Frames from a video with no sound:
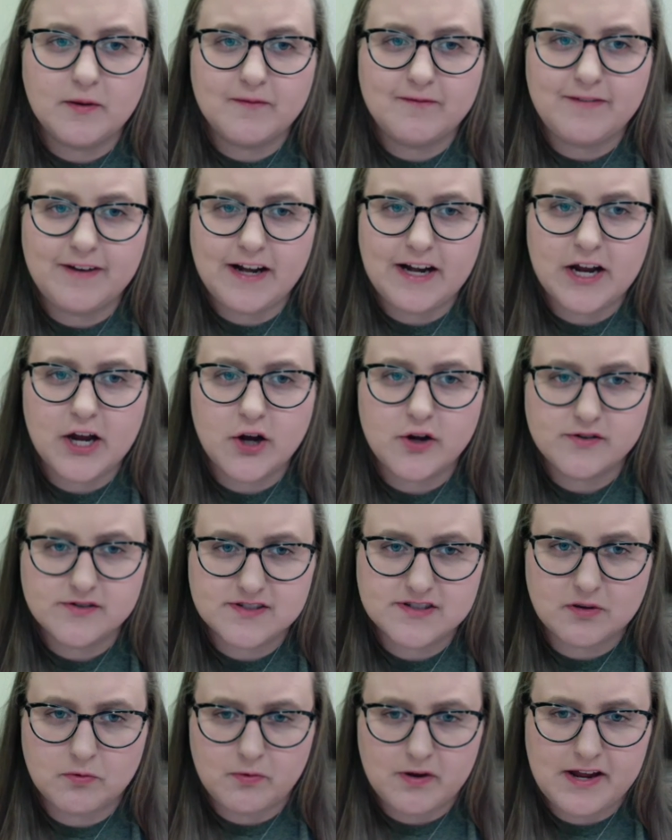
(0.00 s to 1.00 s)
videos
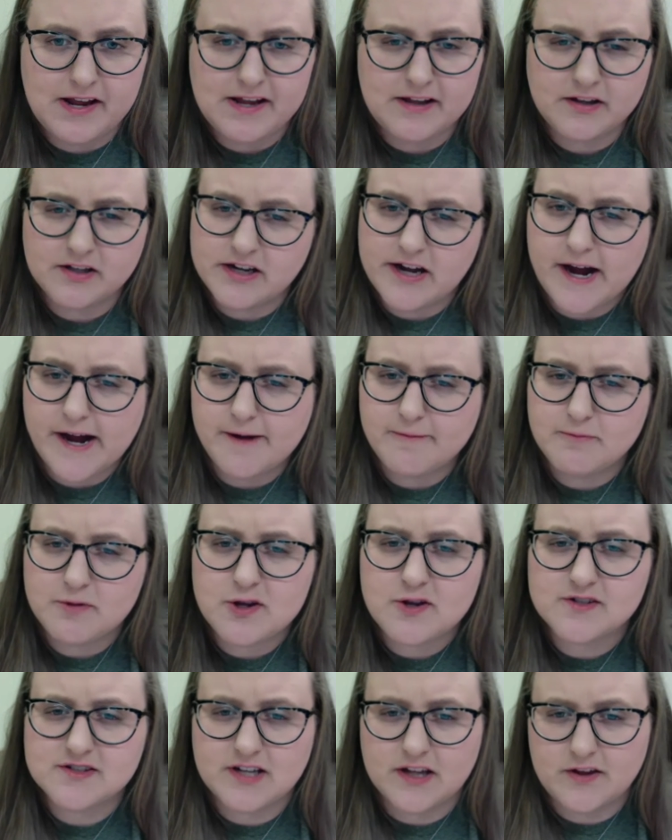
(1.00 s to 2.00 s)
that we
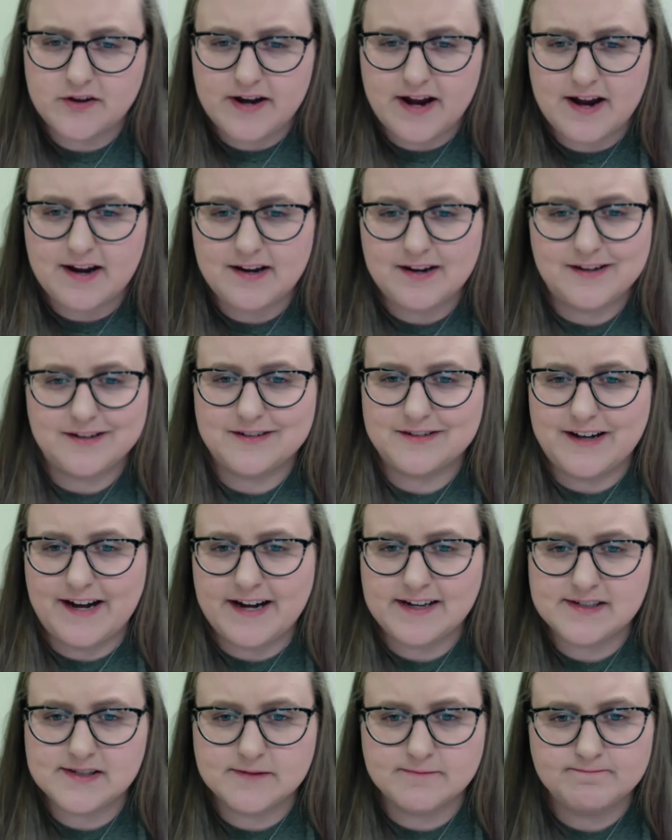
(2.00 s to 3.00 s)
used the other day in
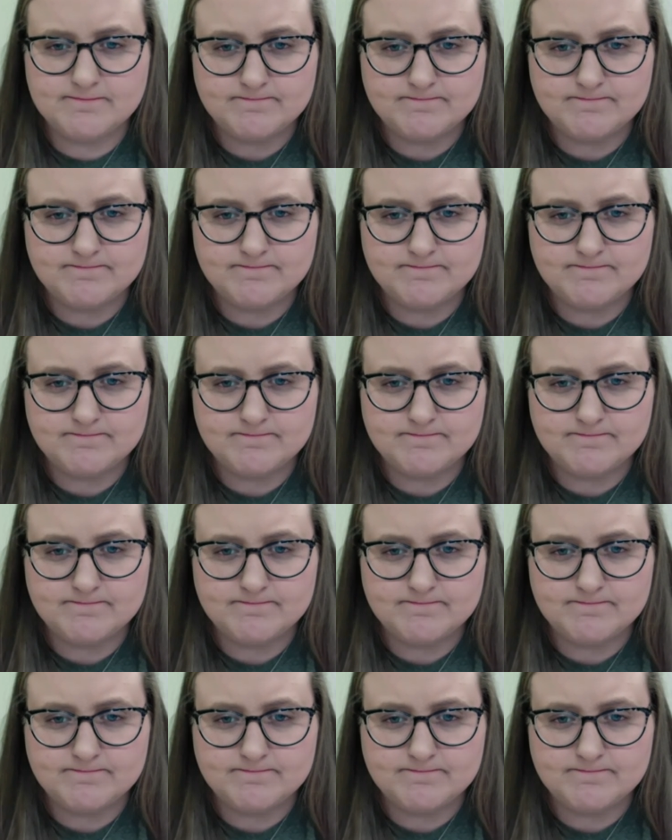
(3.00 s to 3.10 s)
class.